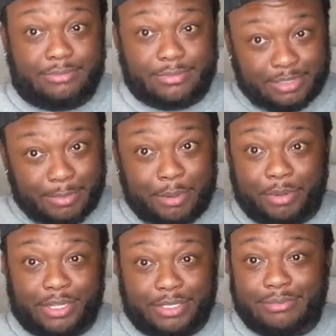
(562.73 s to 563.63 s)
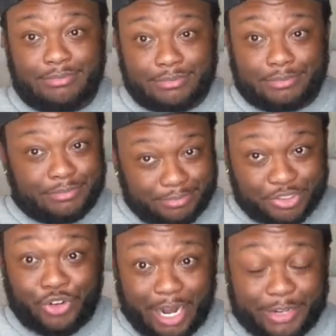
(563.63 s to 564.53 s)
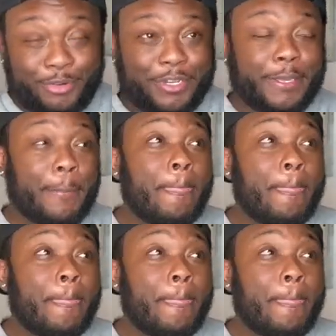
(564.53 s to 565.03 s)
Just my opinion. Trying to read.